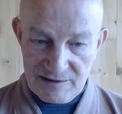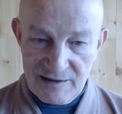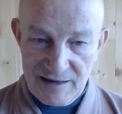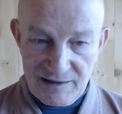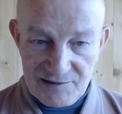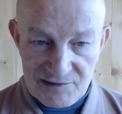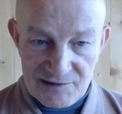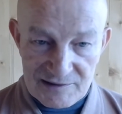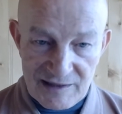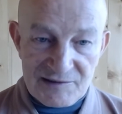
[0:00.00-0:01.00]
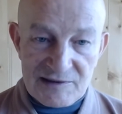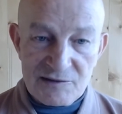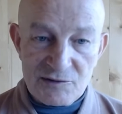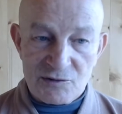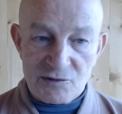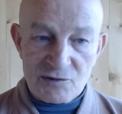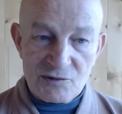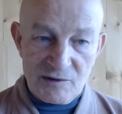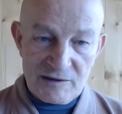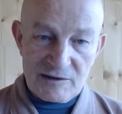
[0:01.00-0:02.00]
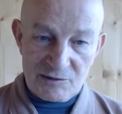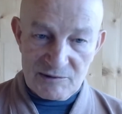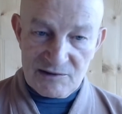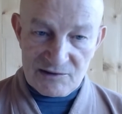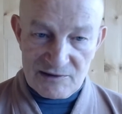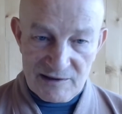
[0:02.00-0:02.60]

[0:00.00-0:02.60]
has nothing to do with